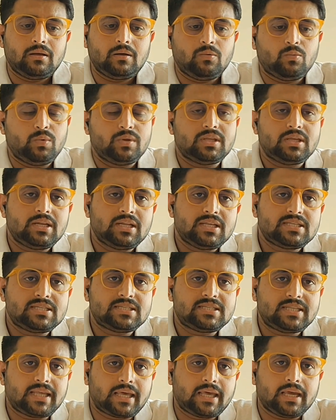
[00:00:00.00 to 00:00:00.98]
Within a
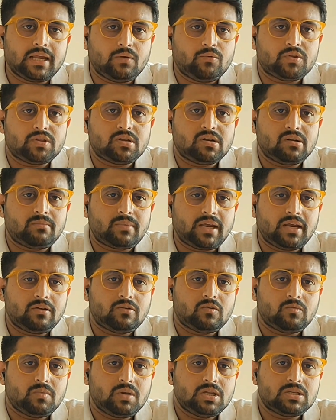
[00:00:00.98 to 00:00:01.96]
second, within a
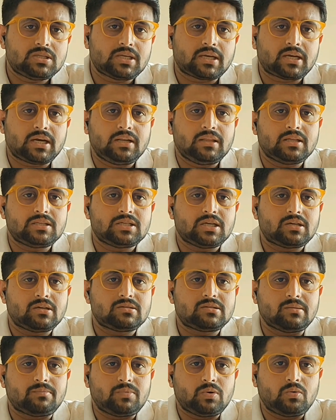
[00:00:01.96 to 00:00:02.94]
micro millisecond, the check
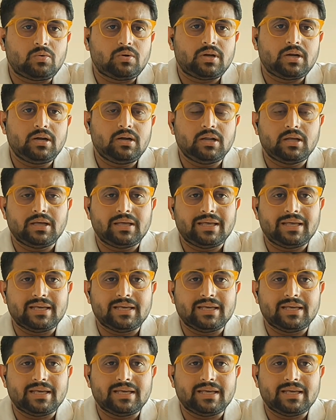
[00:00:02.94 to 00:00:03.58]
is uploaded,